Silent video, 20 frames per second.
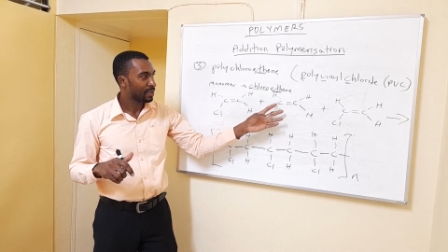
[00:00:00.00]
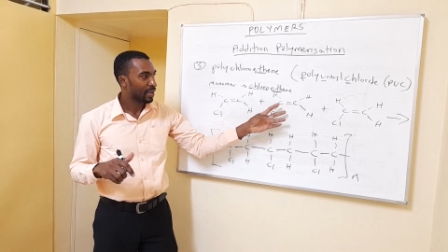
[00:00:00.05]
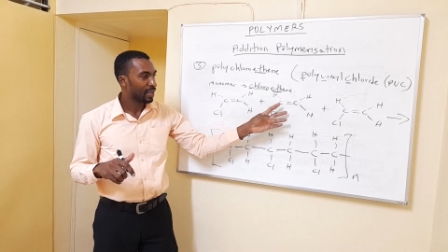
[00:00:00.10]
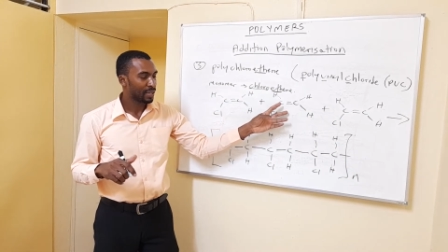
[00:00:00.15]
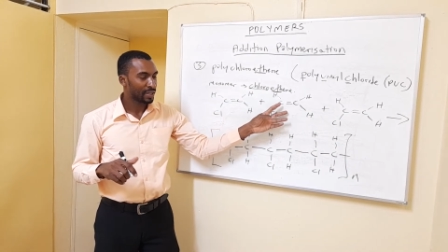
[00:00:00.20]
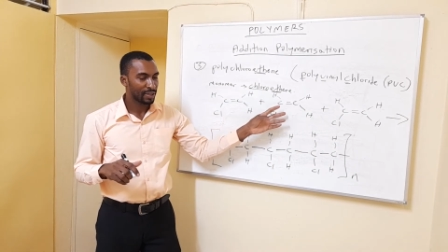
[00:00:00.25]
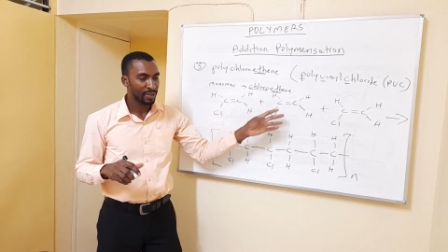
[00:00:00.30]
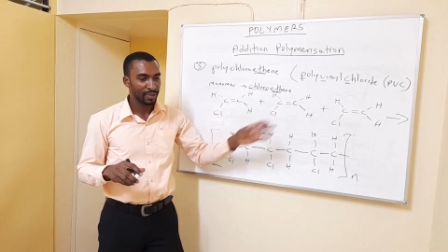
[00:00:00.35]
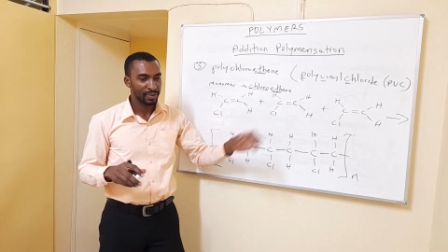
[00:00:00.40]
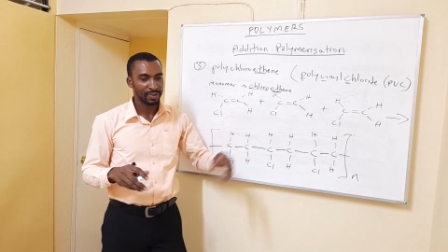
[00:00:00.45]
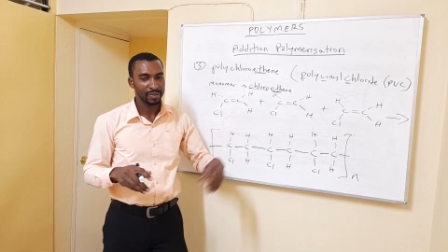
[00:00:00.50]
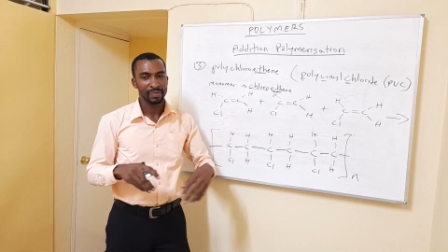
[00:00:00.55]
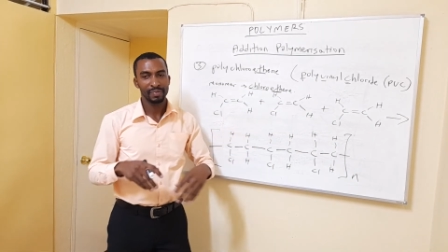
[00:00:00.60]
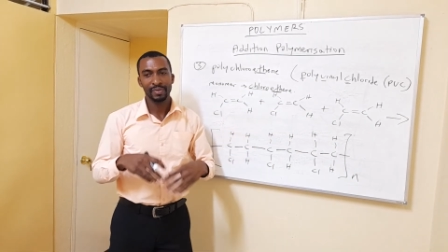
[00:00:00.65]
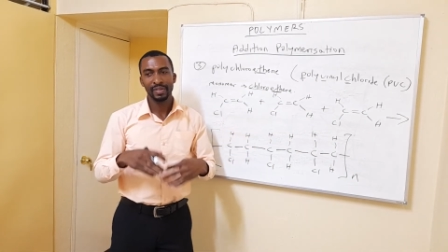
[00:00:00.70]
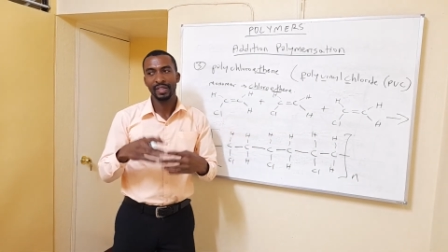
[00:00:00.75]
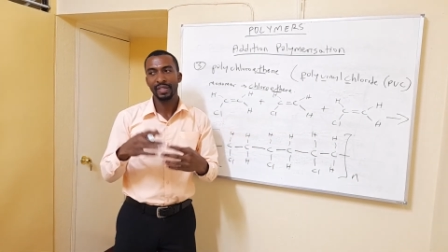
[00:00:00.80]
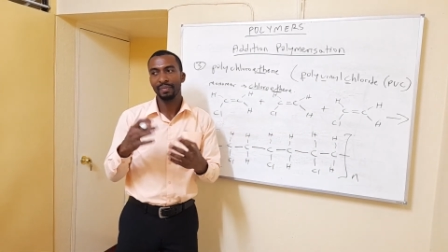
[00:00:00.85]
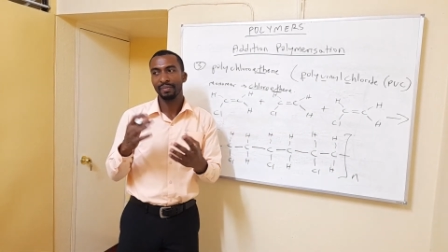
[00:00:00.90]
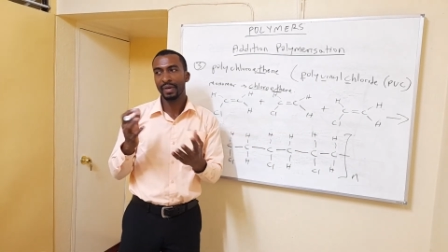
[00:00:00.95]
molecule would
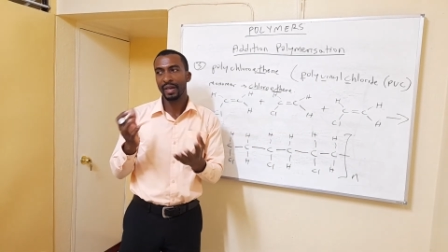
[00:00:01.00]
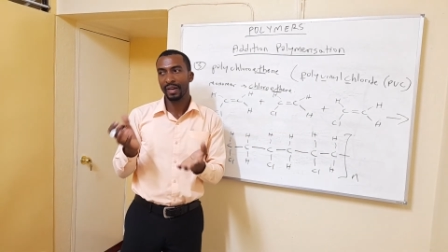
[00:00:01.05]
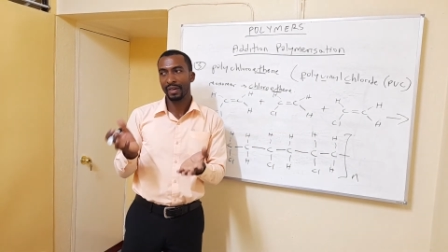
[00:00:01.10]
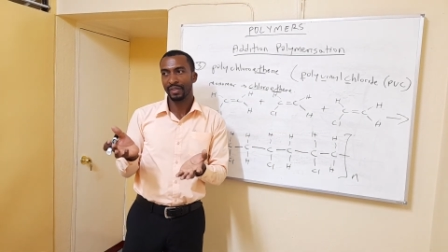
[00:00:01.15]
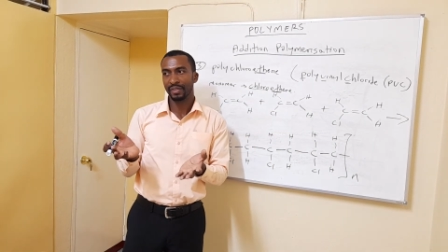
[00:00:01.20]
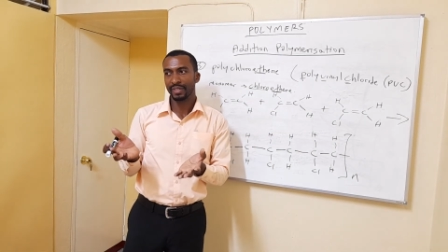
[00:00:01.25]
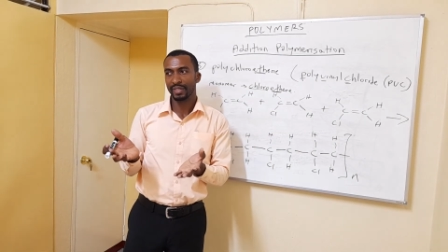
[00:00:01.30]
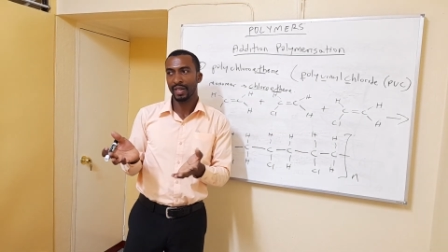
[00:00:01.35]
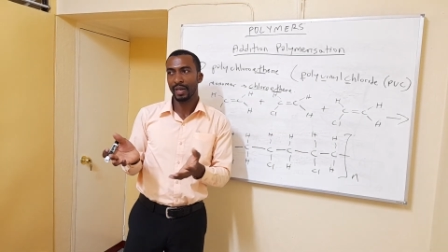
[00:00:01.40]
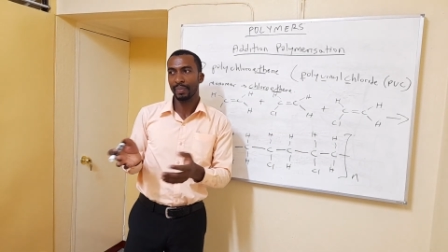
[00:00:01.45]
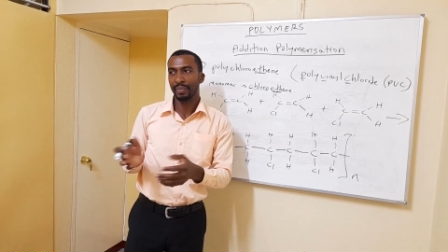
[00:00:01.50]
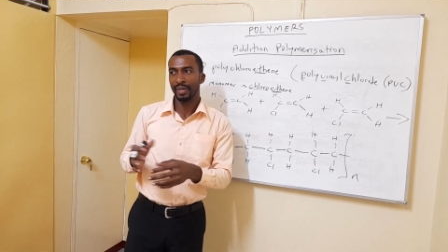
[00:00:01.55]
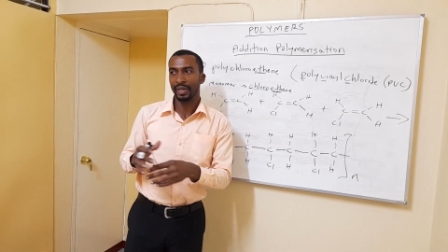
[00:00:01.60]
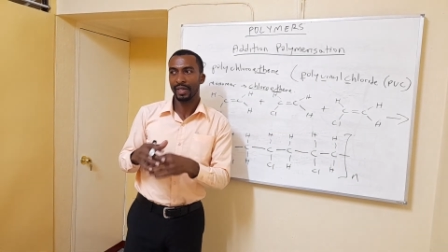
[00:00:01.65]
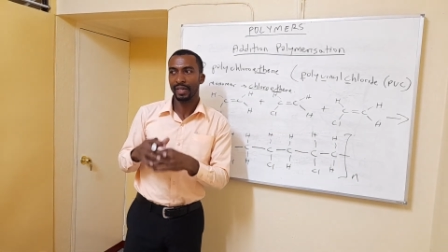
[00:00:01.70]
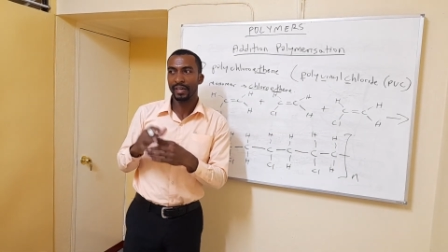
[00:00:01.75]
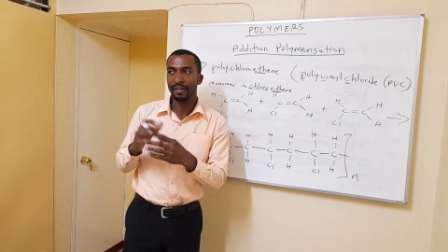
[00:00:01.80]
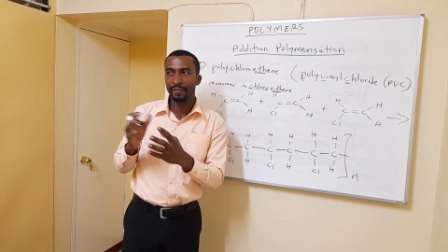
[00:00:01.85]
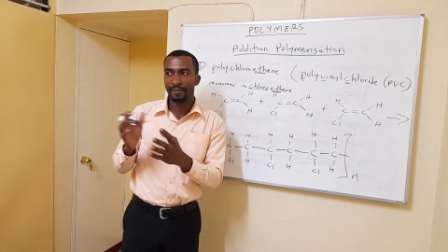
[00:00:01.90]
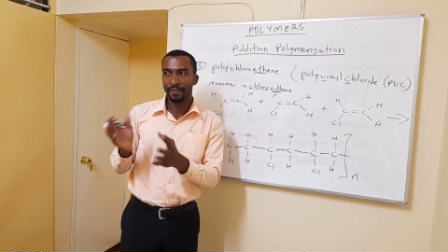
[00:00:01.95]
be microscopic,
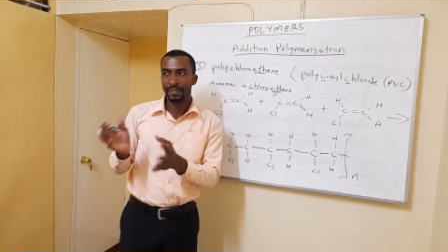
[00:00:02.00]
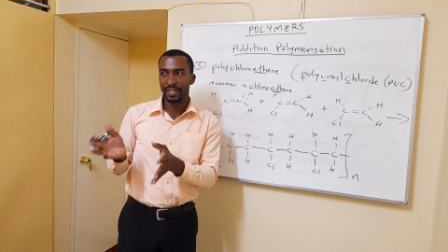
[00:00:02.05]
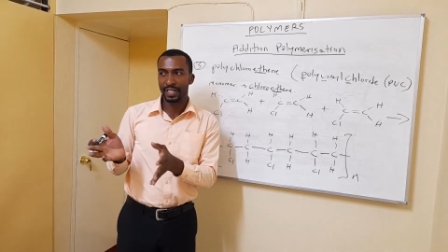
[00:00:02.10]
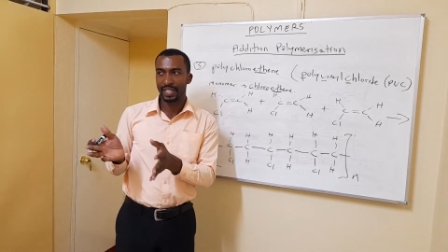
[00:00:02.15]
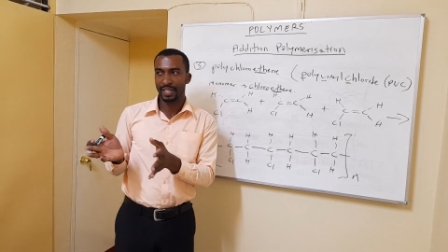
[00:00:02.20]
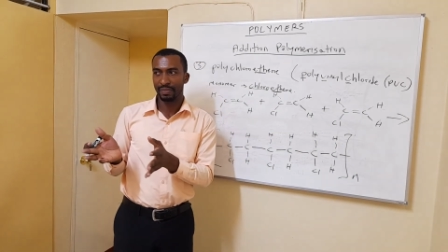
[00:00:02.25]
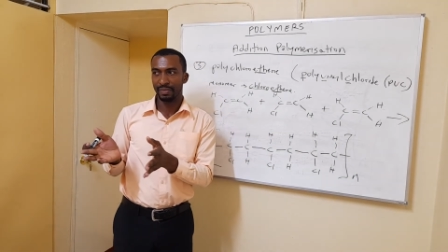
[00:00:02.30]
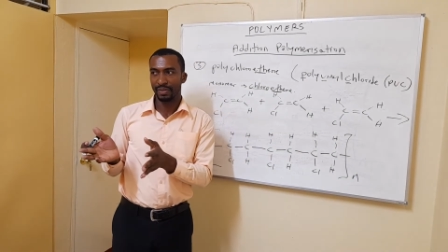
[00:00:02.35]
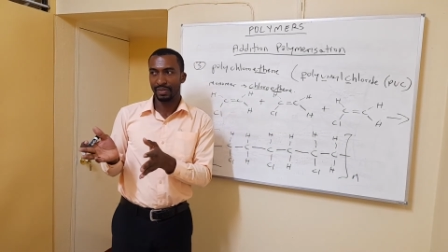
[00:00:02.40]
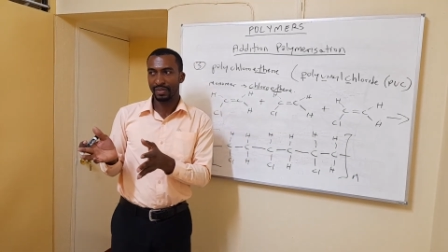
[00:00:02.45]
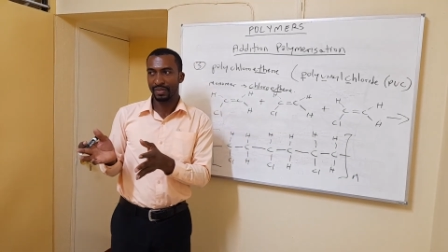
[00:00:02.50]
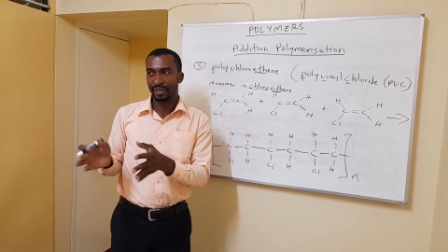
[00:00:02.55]
invisible.